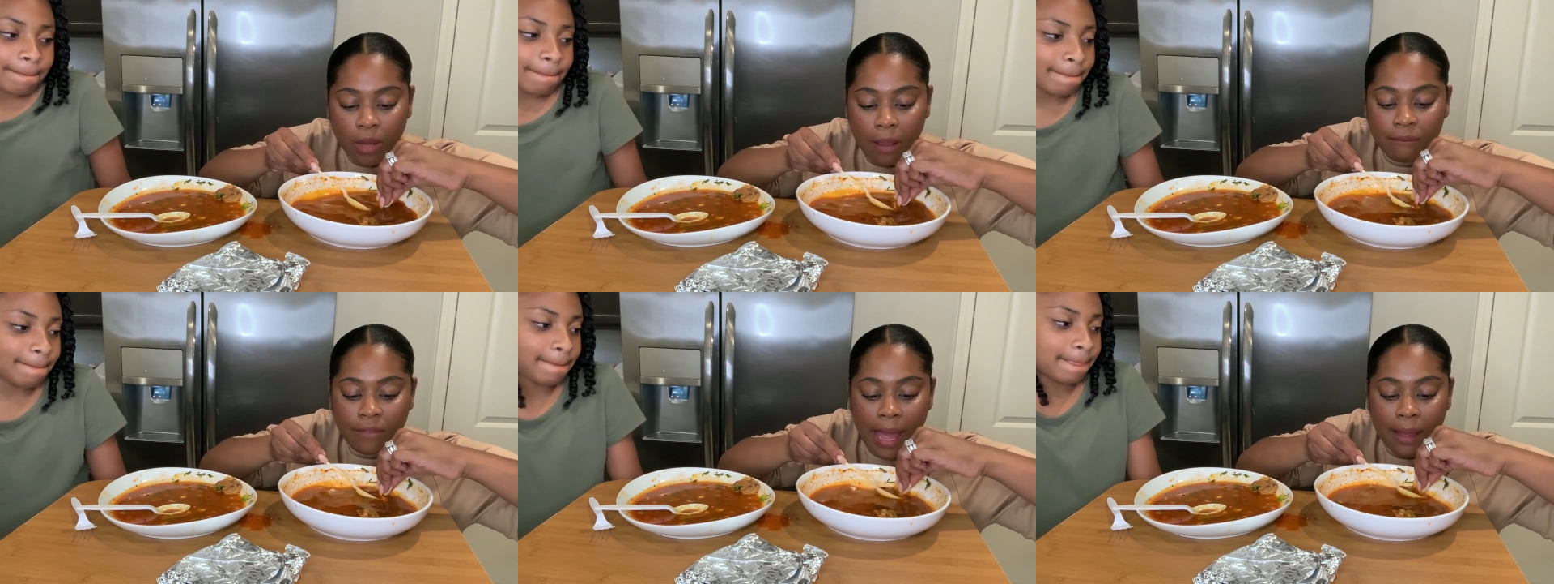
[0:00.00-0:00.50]

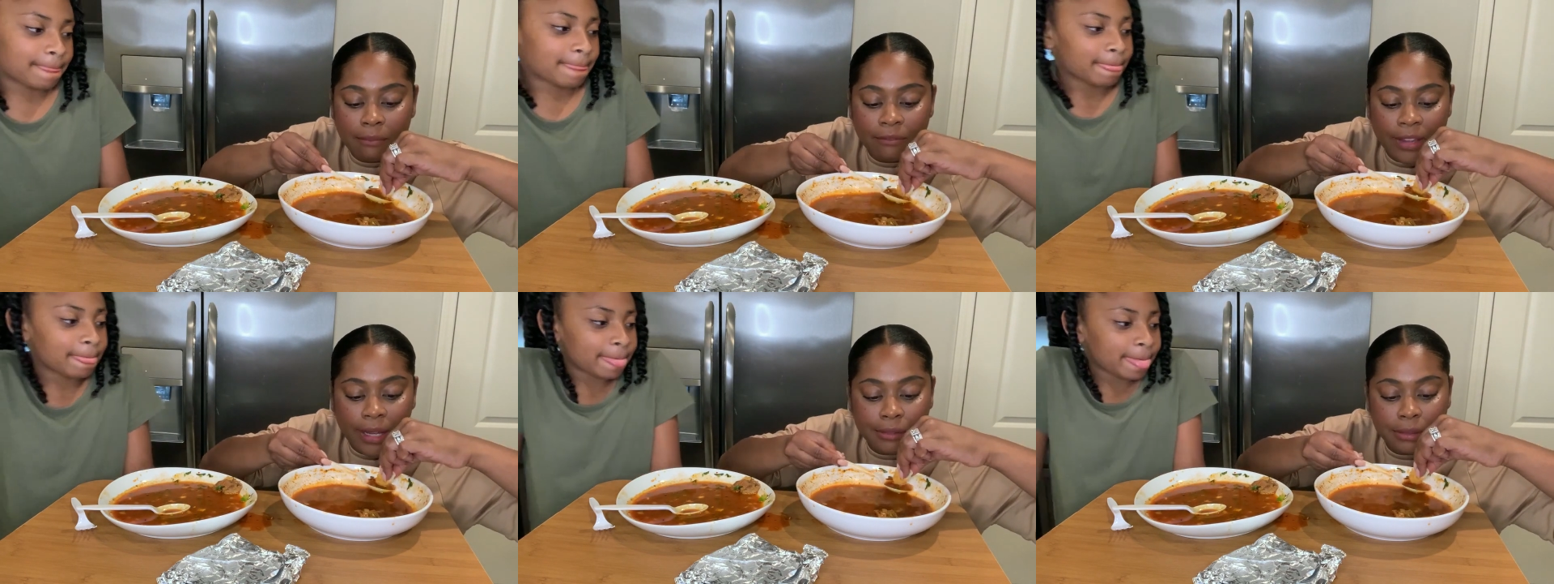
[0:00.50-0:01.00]
Speaker 1: I'm, I'm
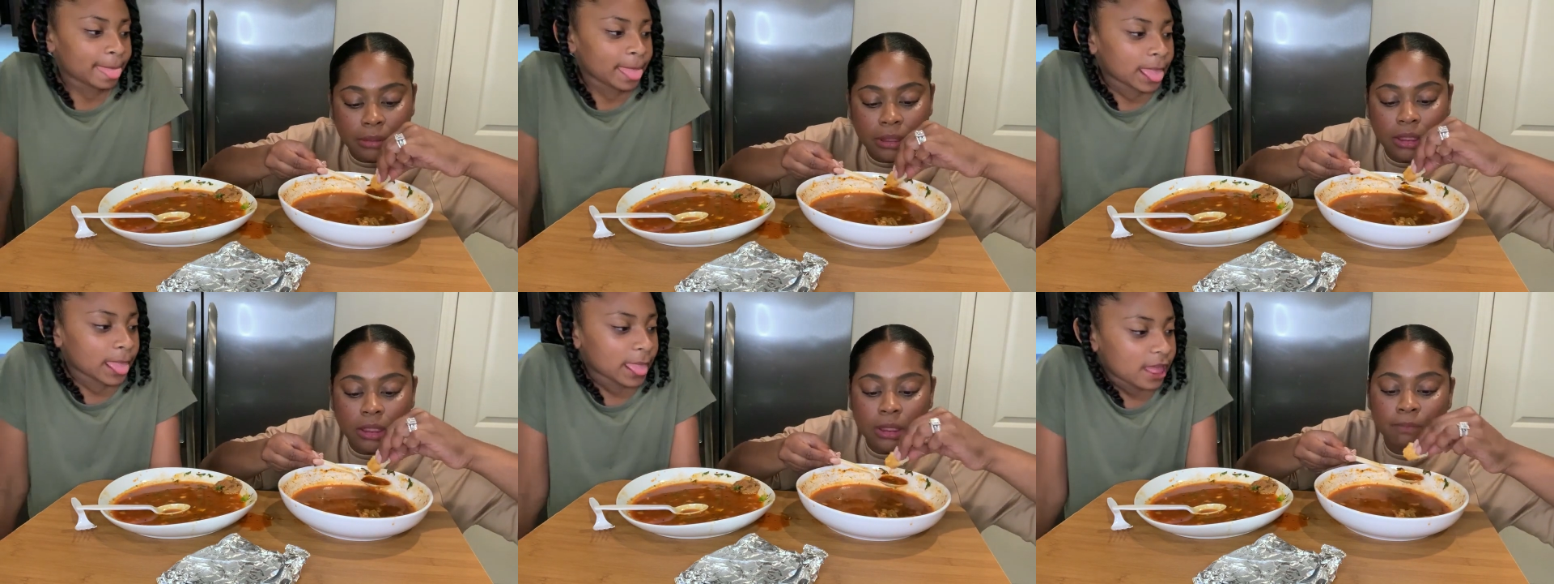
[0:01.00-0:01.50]
very
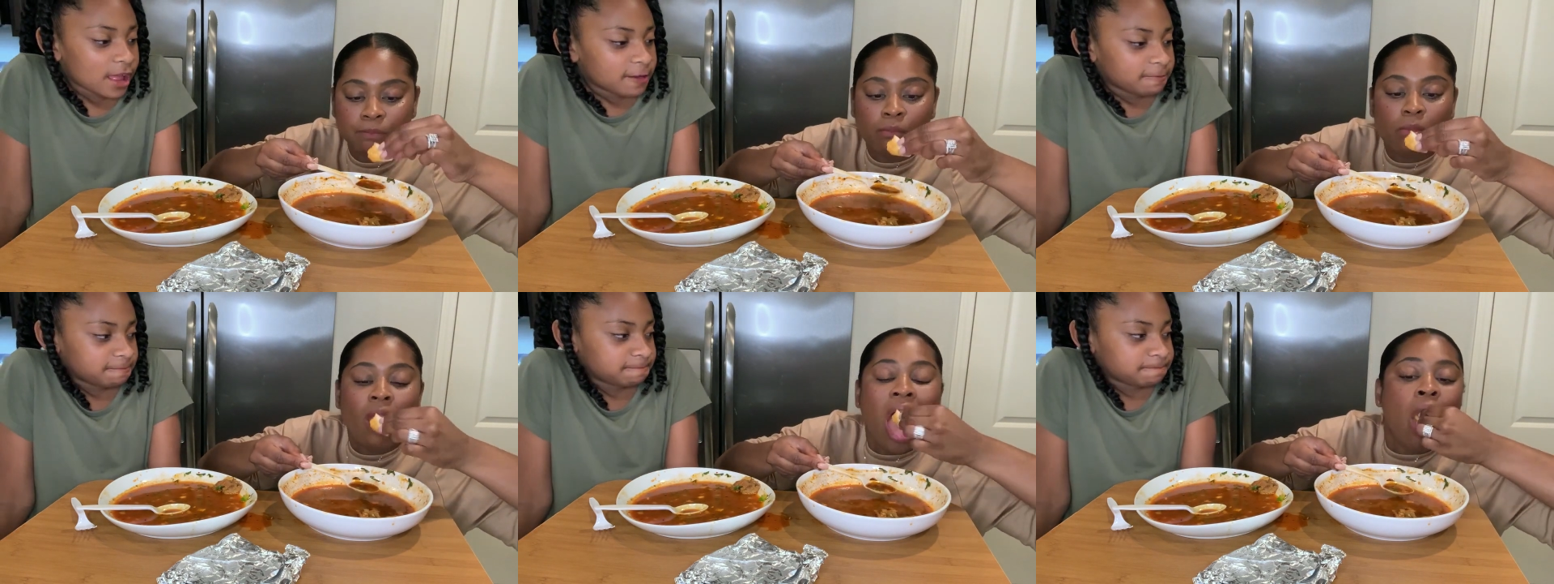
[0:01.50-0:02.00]
pleased.
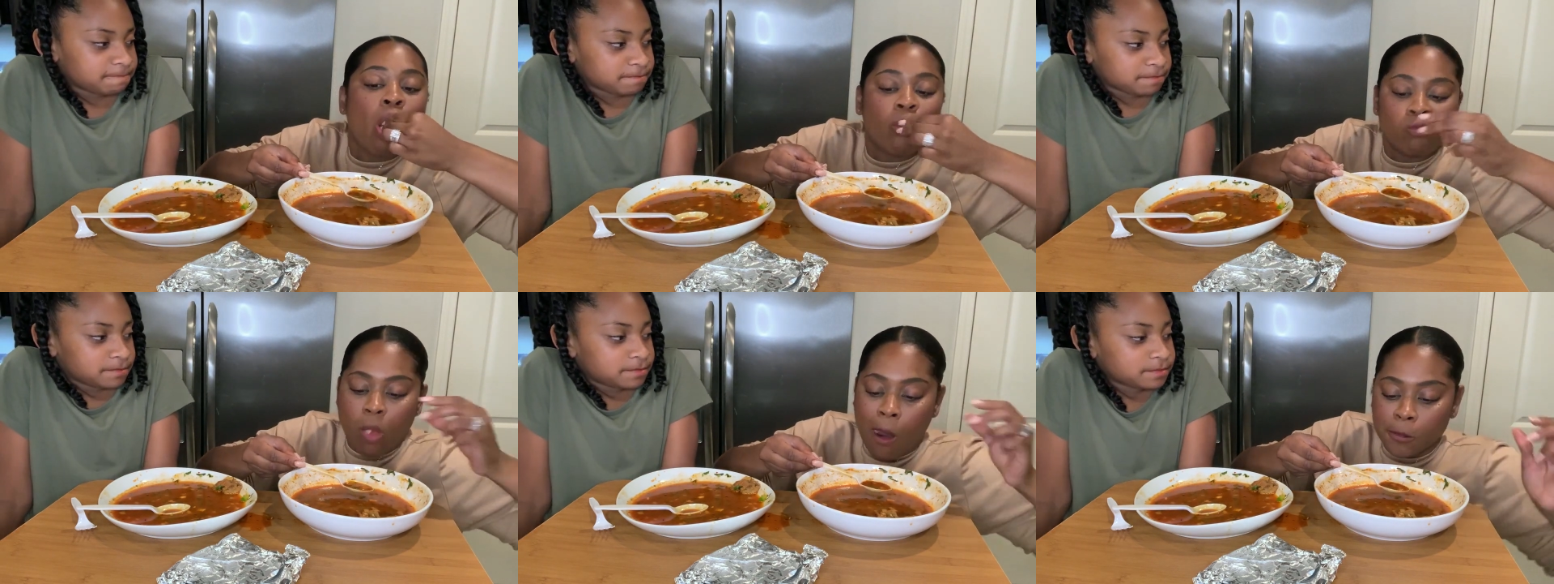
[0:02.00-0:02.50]

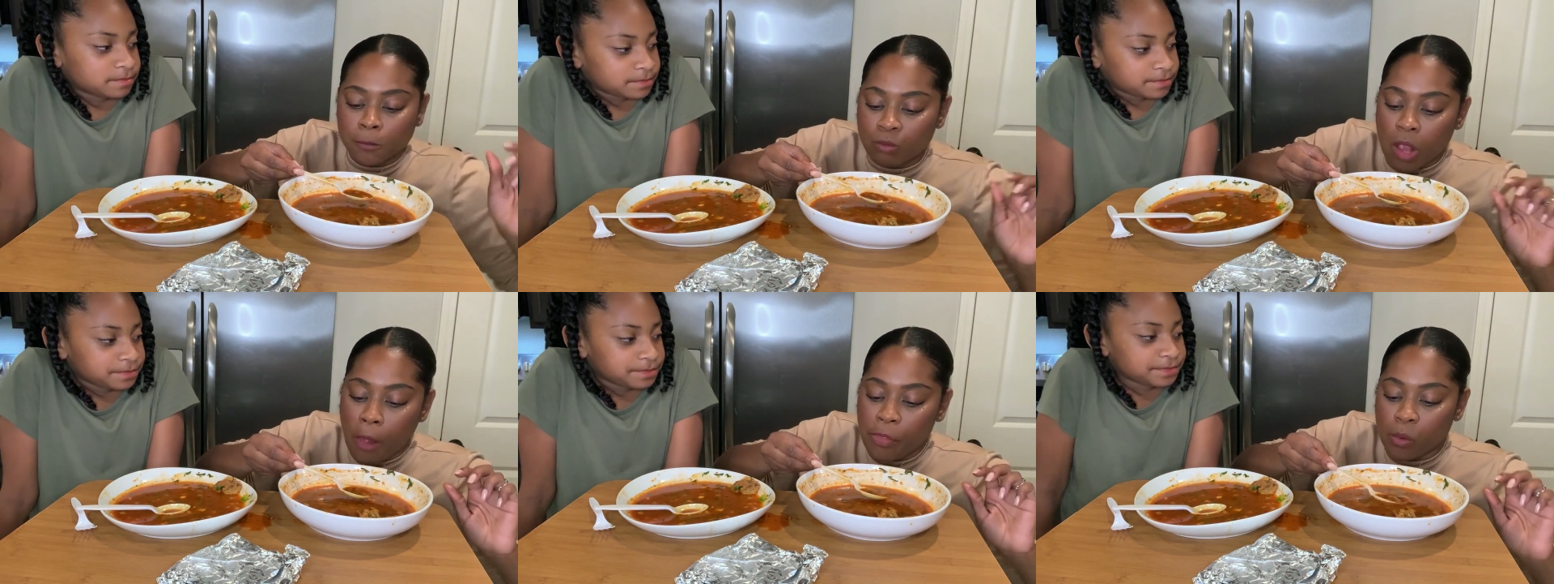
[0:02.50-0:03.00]

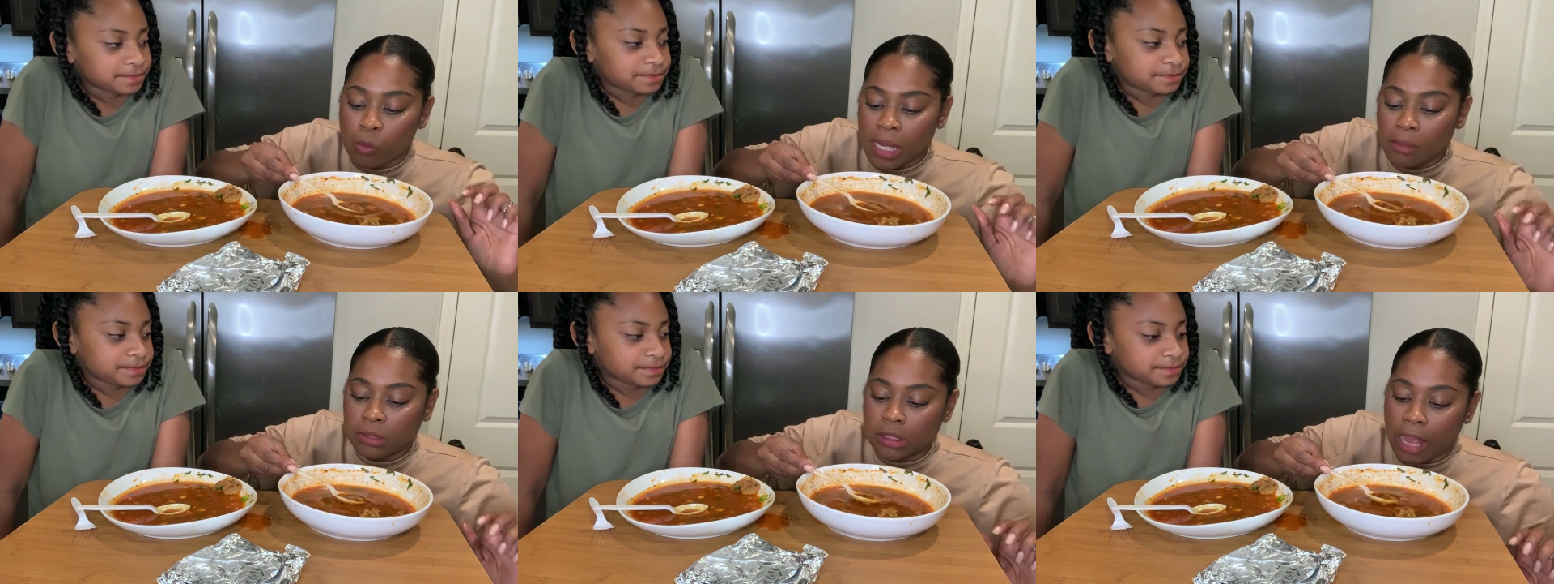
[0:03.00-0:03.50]
And the
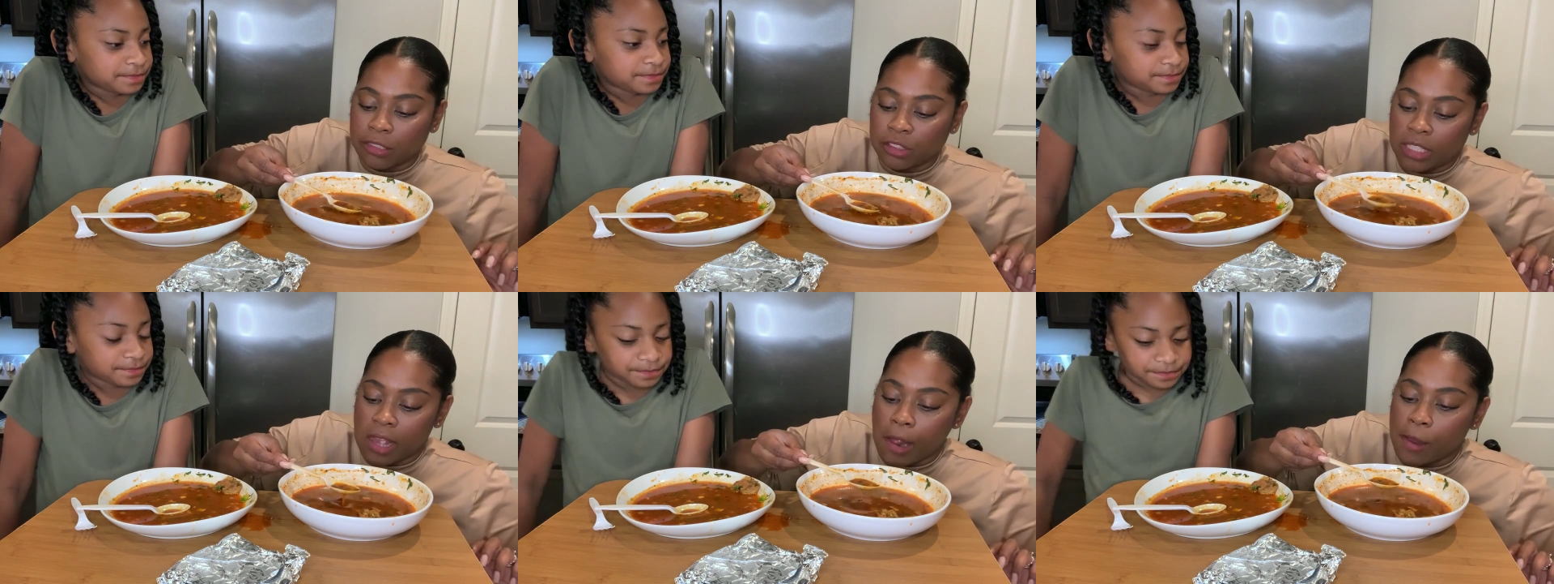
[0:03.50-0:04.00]
website
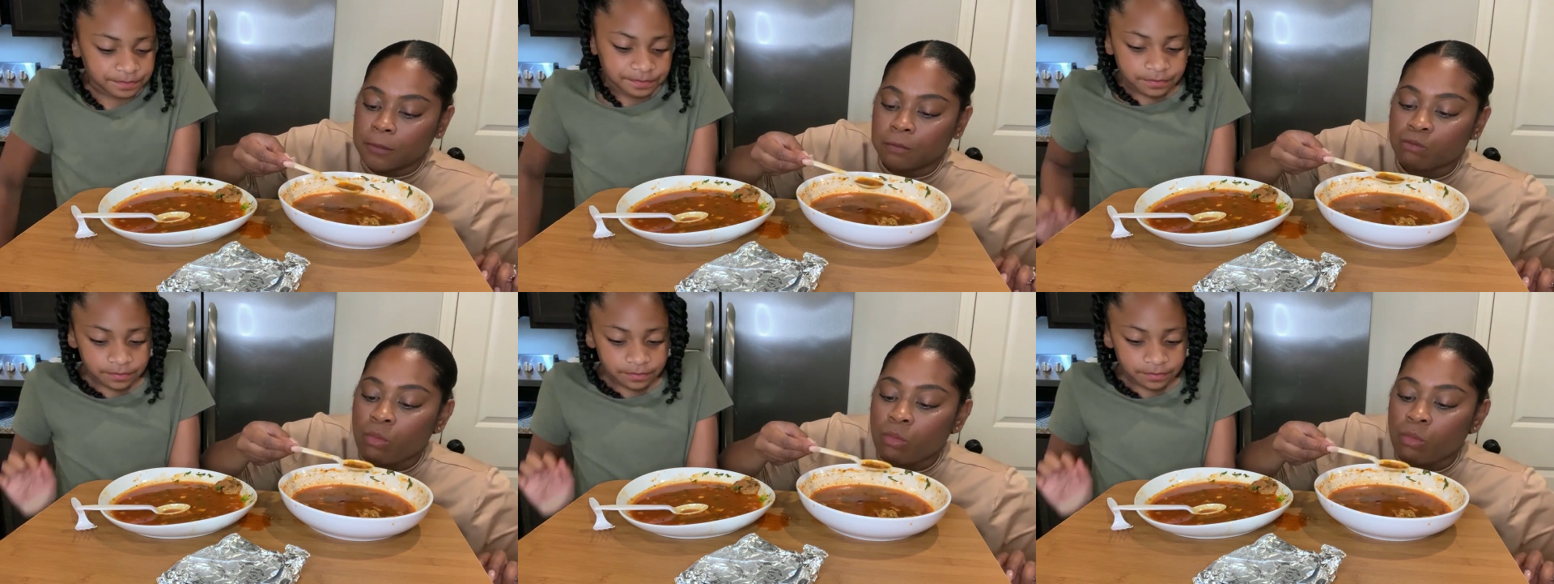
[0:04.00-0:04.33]
said,